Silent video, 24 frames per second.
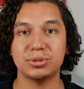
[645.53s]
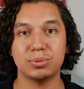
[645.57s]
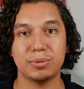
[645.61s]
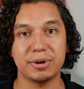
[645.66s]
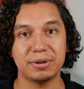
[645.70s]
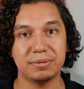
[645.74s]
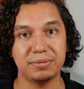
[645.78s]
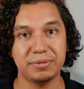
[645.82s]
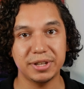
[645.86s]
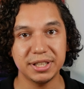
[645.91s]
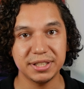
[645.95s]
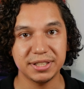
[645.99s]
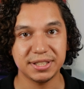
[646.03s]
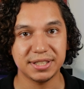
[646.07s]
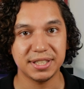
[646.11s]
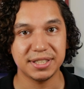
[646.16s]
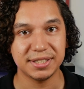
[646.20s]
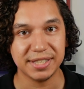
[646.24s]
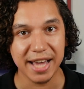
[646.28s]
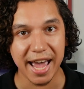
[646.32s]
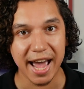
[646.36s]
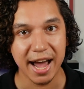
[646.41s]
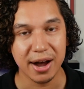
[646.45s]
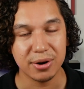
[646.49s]
when Vilis
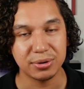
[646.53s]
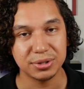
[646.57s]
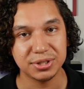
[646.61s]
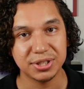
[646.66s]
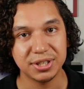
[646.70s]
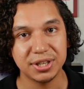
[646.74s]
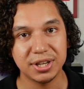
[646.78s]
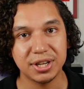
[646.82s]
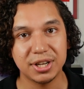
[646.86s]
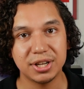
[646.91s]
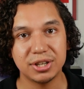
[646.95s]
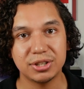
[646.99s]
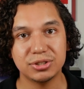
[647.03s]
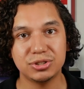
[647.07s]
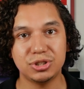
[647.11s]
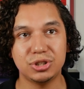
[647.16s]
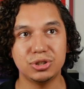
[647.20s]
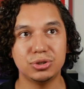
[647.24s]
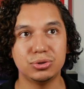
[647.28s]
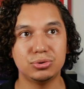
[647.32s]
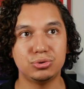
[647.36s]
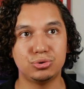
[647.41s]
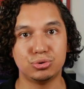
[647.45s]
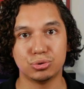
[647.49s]
is out,
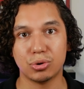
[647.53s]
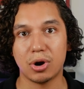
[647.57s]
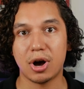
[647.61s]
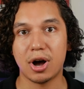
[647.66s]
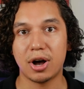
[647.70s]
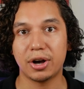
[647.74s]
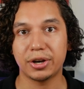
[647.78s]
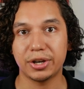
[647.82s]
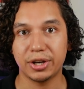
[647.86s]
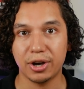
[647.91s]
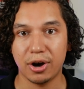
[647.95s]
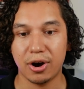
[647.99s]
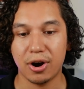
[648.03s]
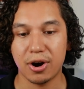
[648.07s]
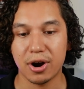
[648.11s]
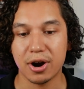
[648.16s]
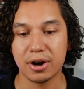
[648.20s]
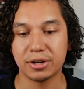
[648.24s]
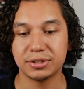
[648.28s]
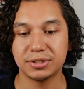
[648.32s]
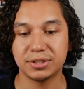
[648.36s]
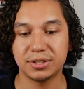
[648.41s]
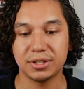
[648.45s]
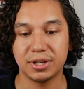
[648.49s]
to draw
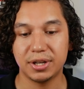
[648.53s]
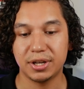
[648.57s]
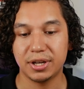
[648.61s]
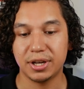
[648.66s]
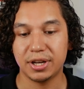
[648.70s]
cards.